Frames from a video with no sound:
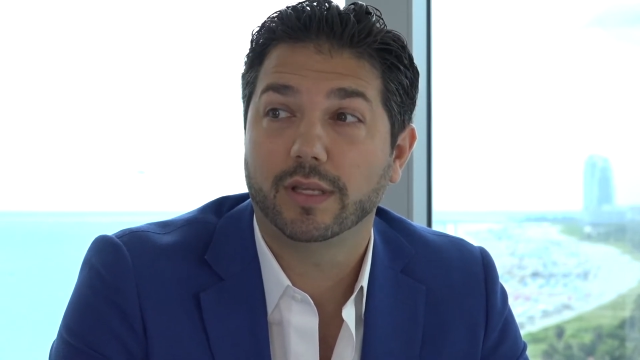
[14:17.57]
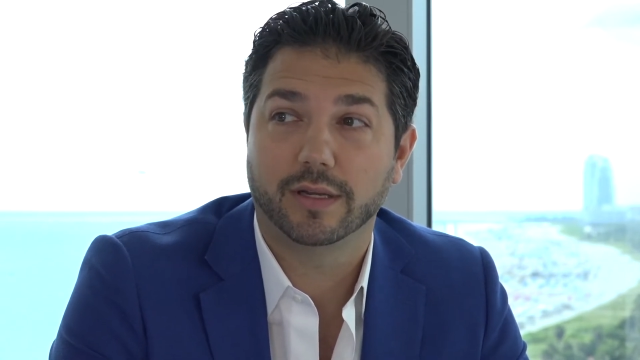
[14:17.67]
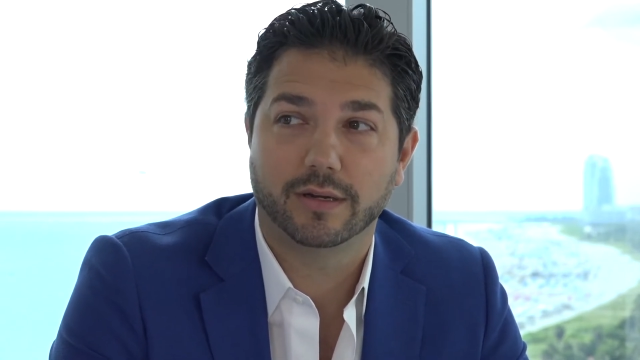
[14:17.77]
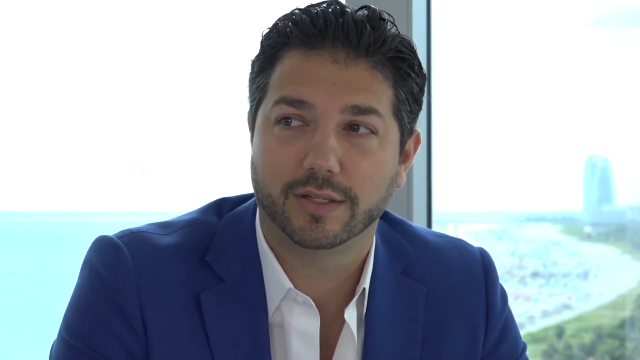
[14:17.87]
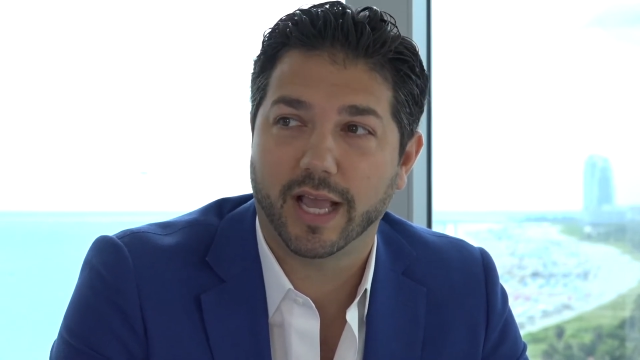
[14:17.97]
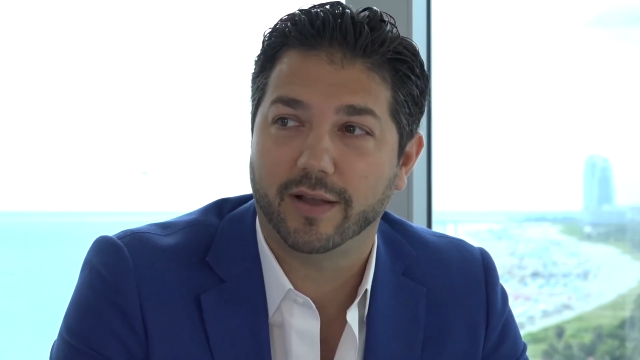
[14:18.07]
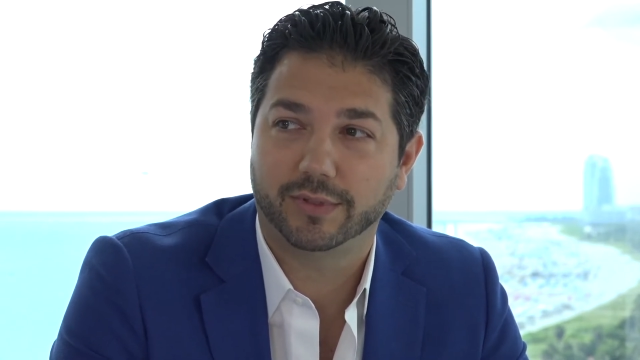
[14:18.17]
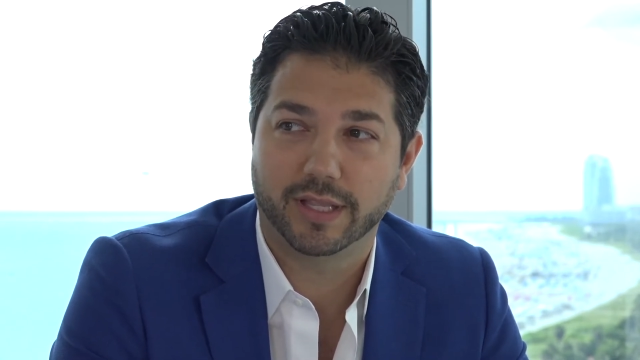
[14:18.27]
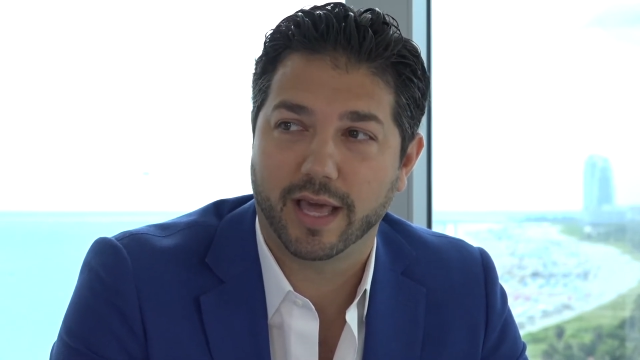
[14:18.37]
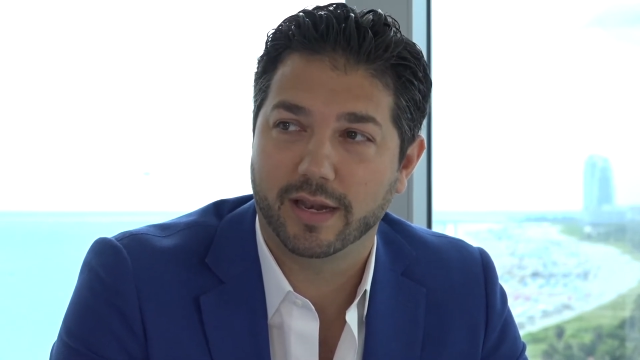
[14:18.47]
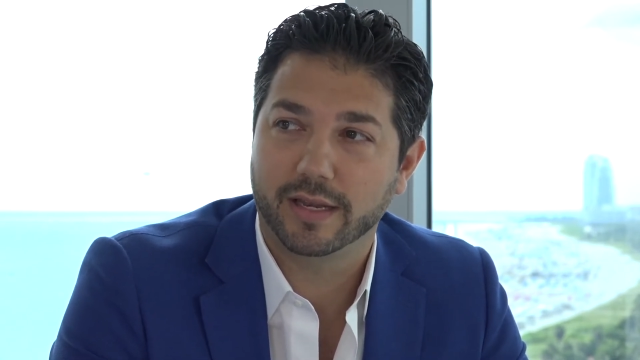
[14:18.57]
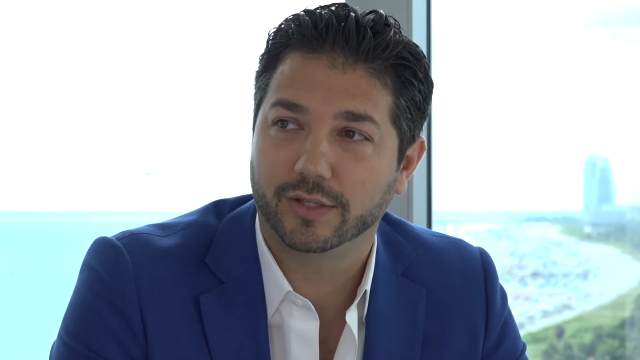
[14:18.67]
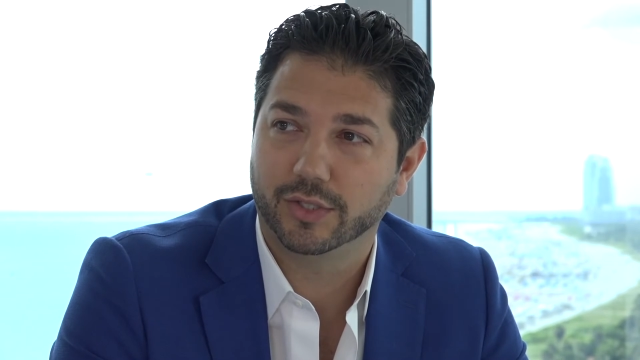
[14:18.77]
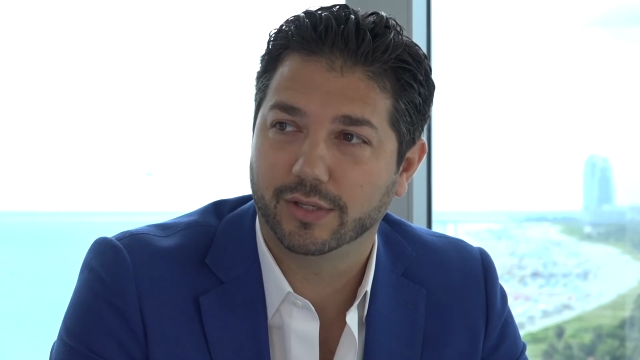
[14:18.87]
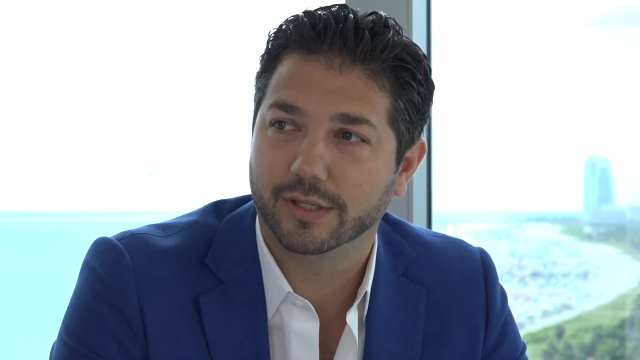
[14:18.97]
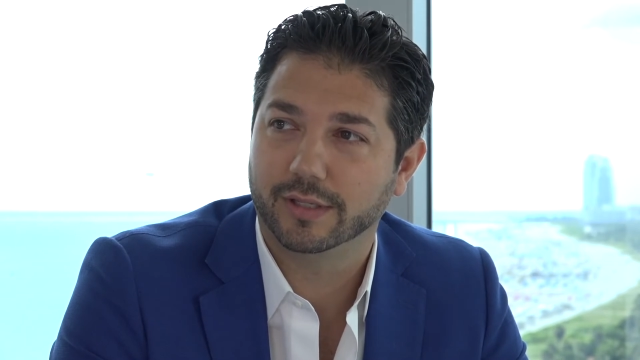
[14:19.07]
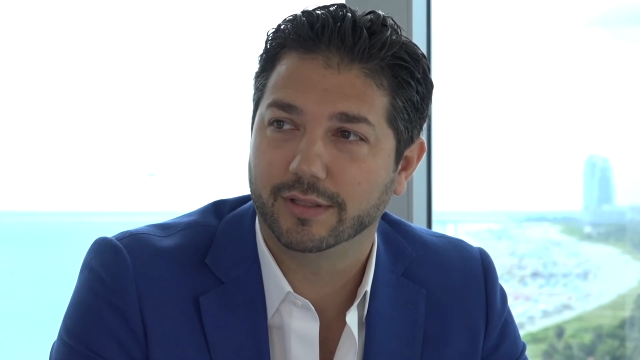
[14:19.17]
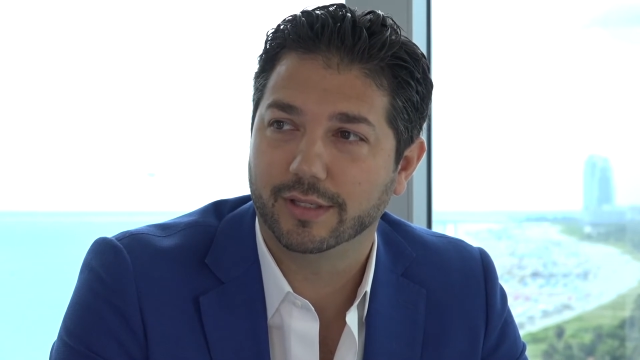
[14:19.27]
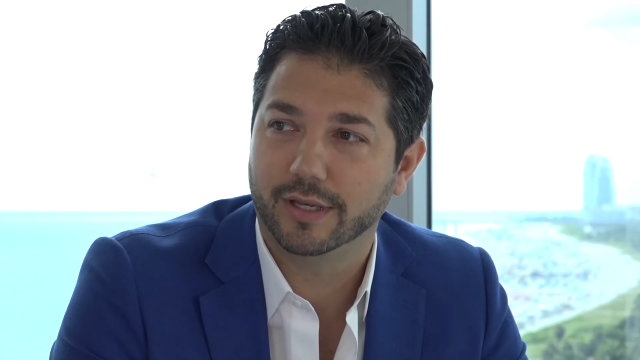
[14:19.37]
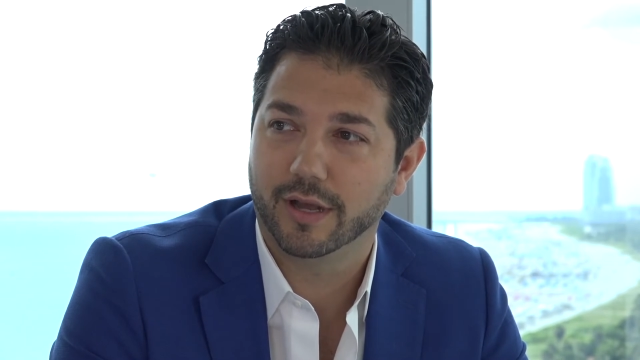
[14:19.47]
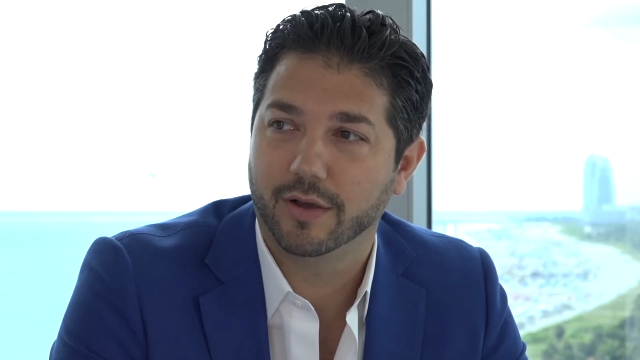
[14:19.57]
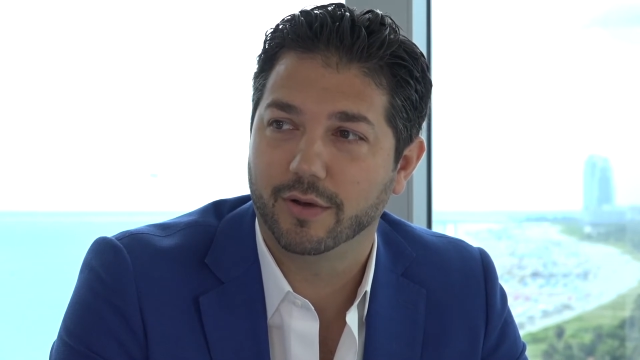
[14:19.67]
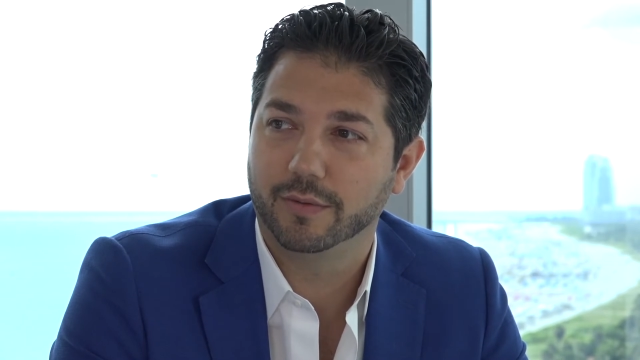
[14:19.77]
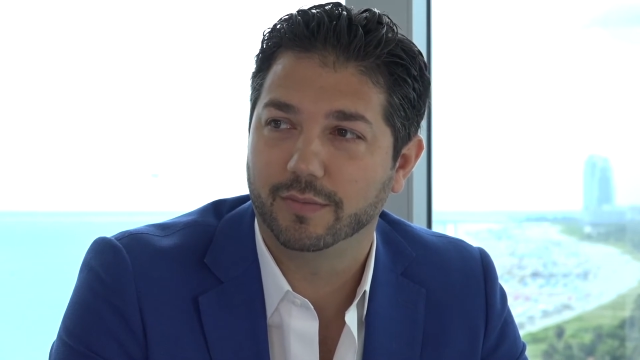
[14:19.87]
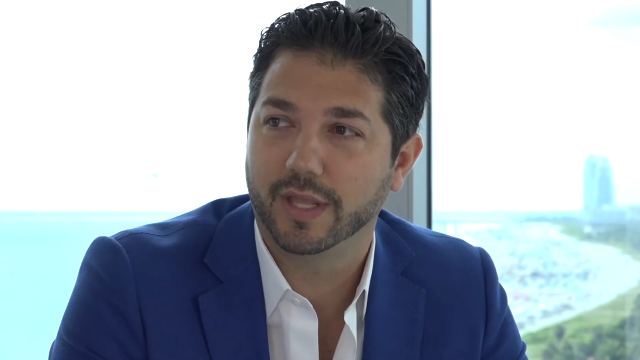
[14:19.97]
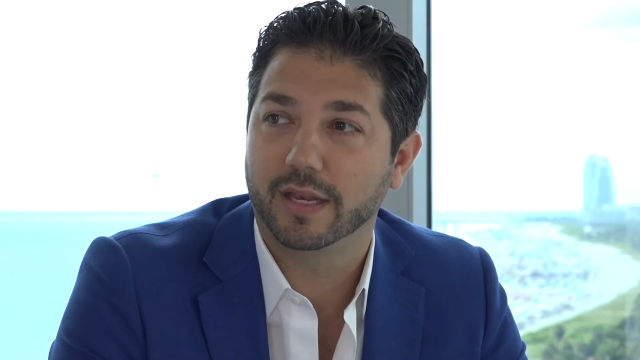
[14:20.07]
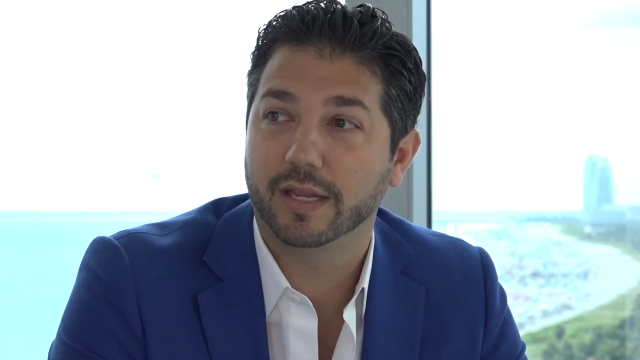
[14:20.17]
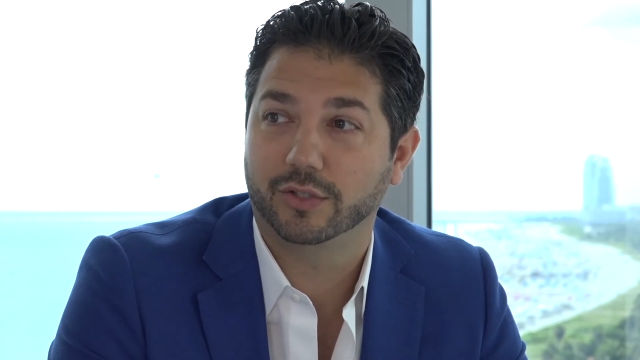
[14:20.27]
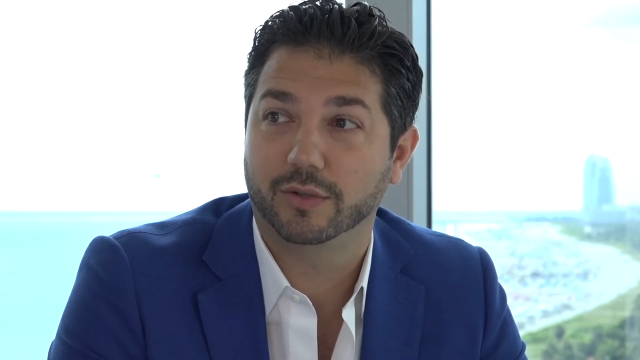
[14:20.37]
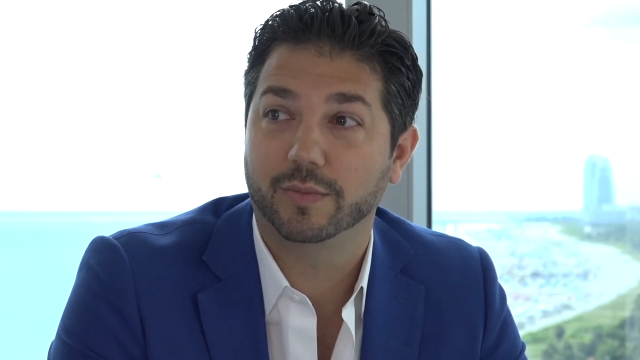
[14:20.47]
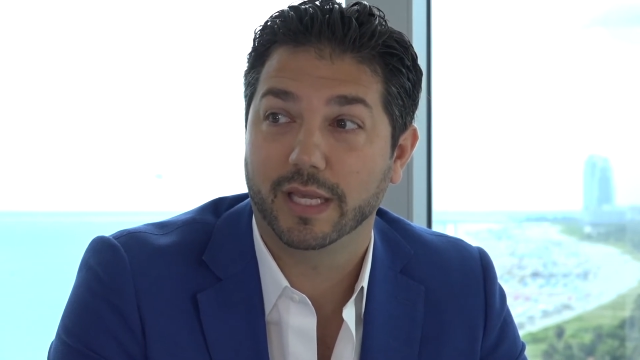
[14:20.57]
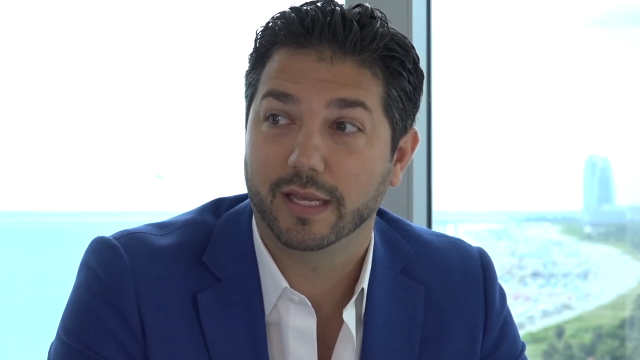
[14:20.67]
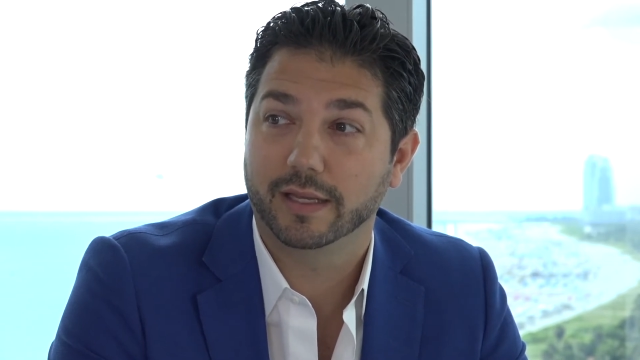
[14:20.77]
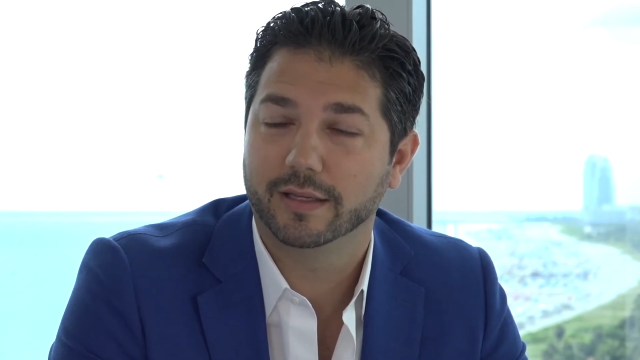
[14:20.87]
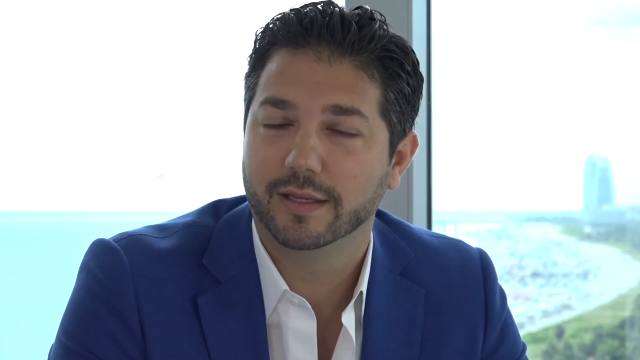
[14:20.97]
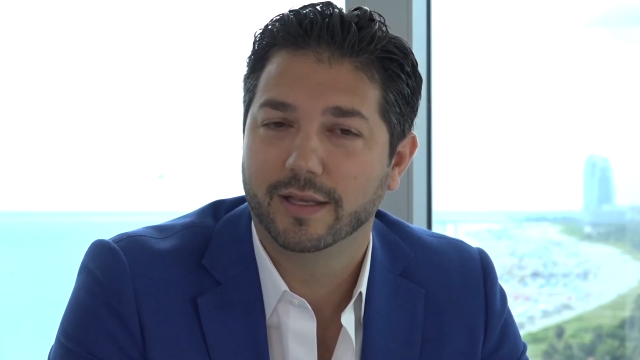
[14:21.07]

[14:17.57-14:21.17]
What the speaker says: years after that initial, that initial meeting.